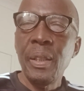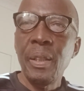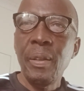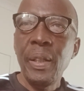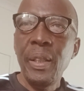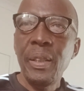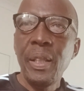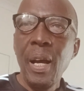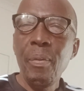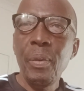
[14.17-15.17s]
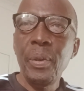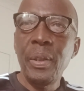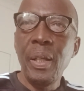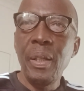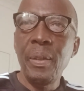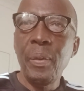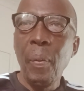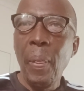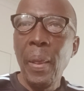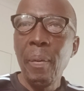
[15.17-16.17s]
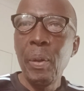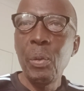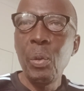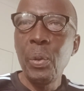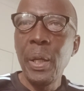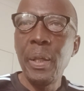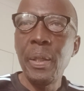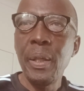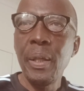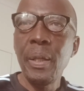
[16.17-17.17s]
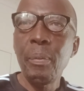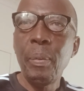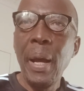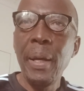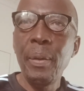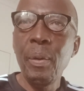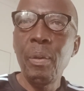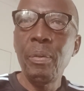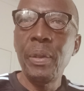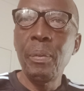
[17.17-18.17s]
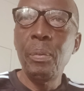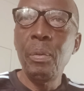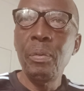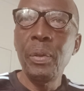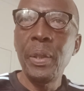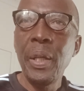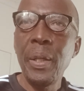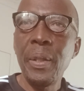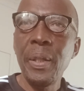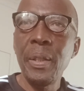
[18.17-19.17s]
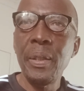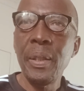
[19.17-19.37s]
or at this time of the day, I want to look at the plight of the Bloemfontein 3.